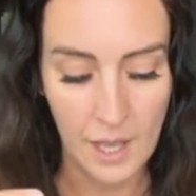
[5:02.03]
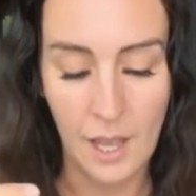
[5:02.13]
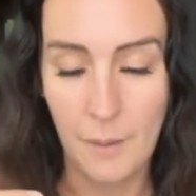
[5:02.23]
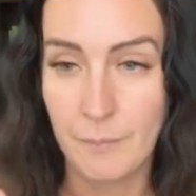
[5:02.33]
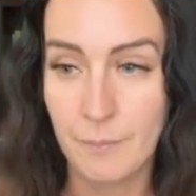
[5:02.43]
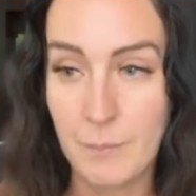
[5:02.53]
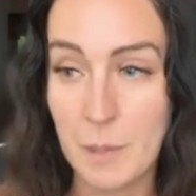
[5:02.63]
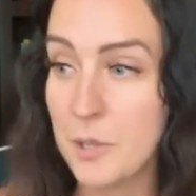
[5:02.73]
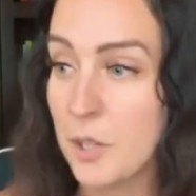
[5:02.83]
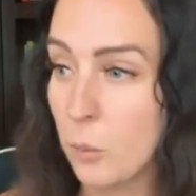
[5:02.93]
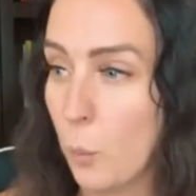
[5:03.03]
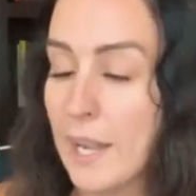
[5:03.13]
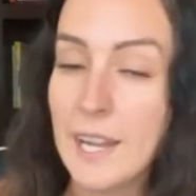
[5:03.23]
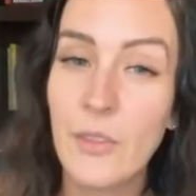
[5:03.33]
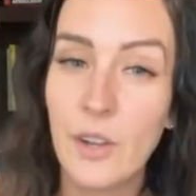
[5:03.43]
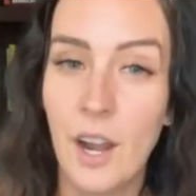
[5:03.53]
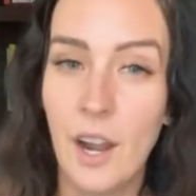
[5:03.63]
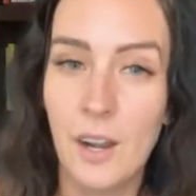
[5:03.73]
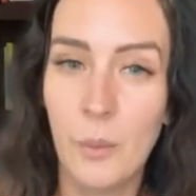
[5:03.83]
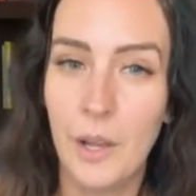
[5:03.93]
Um, maybe you're waiting in the
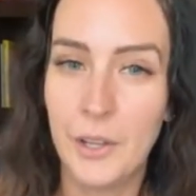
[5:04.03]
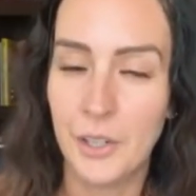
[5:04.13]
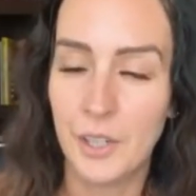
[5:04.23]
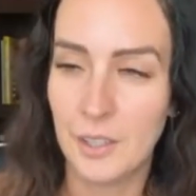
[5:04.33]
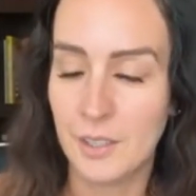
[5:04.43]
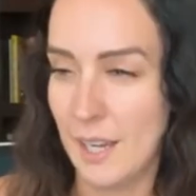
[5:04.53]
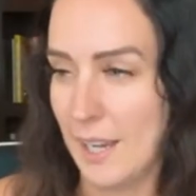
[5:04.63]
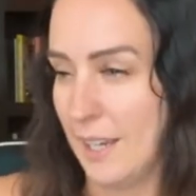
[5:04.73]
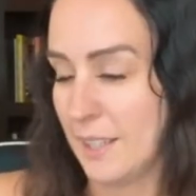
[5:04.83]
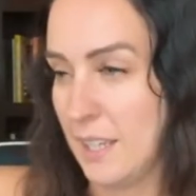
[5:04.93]
car while your uh,